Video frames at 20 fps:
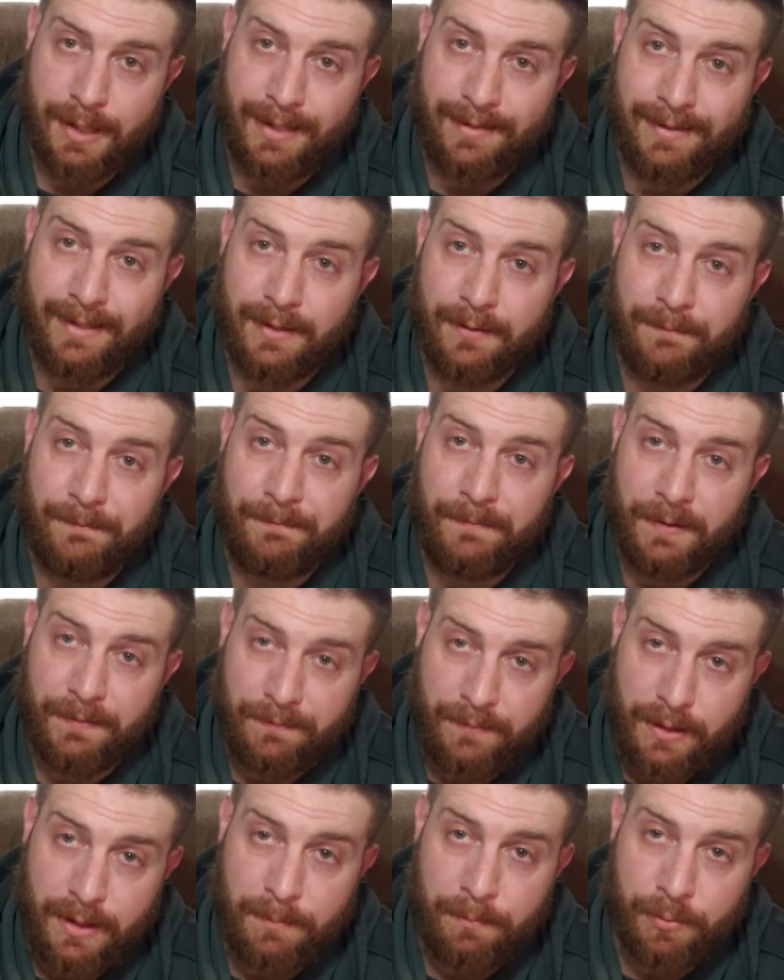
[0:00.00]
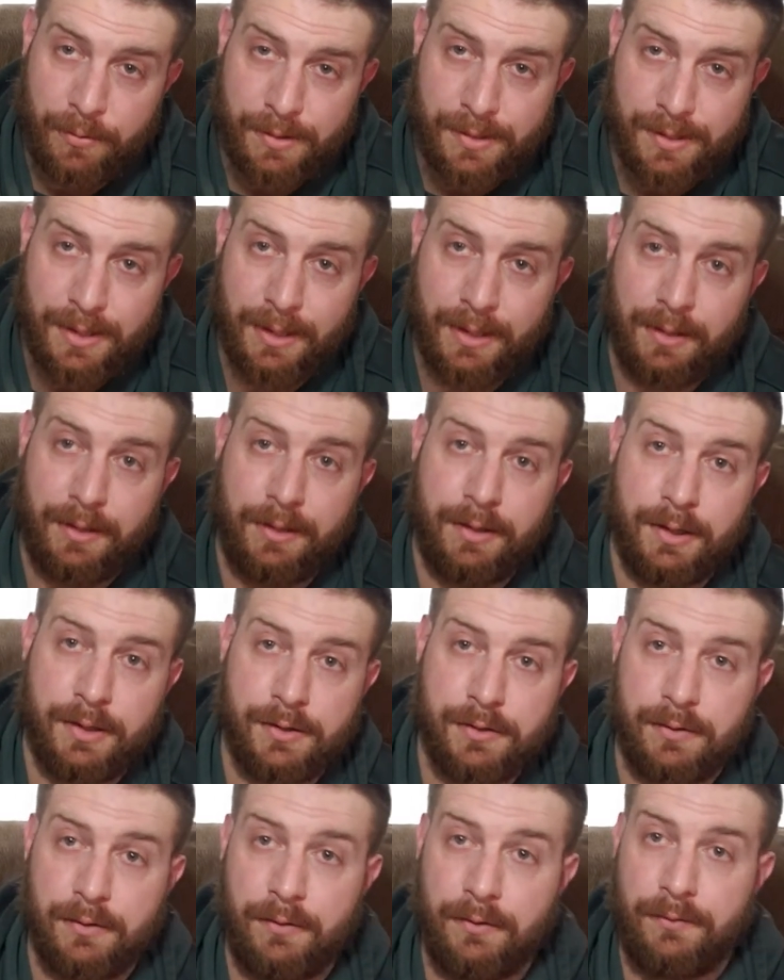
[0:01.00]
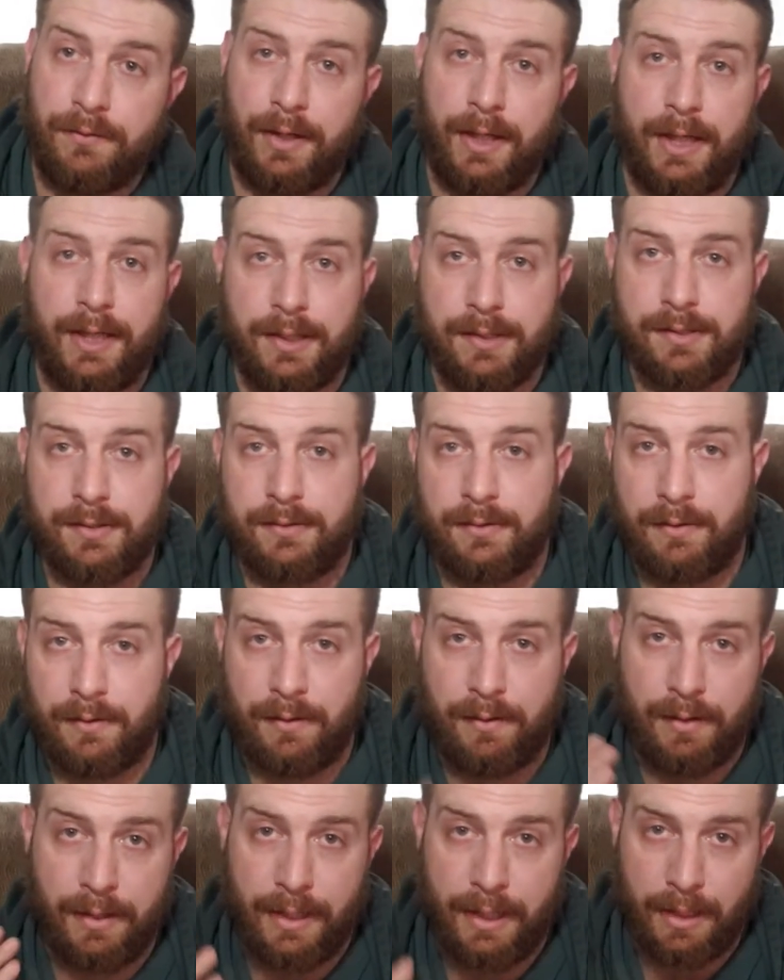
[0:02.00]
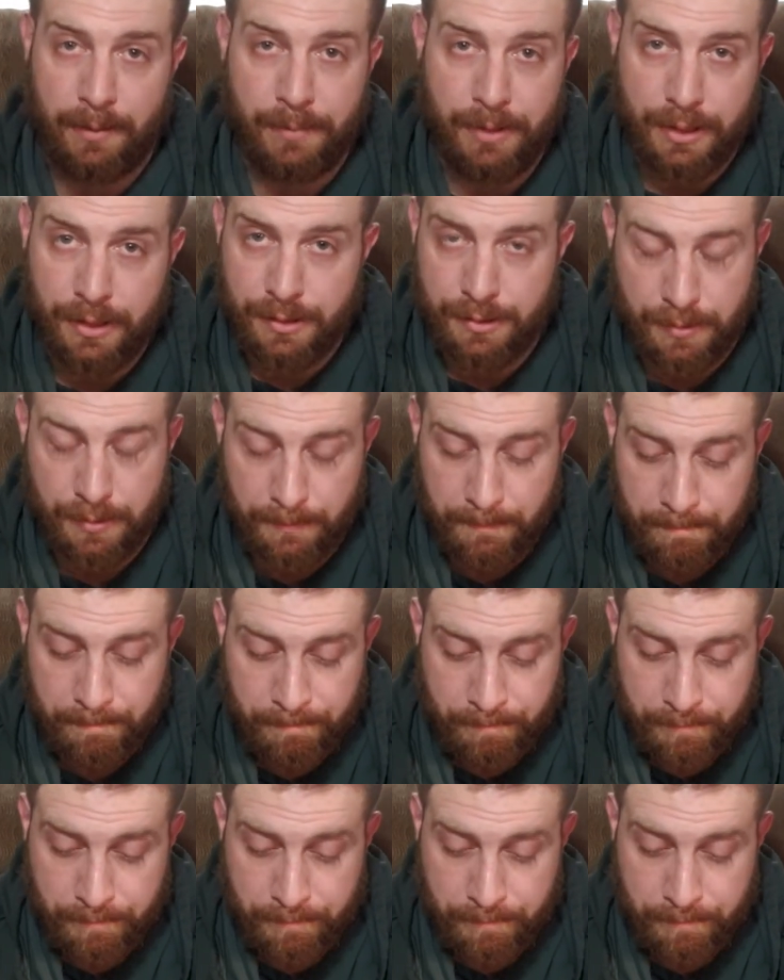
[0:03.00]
and then a 50% additional tax on ammunition.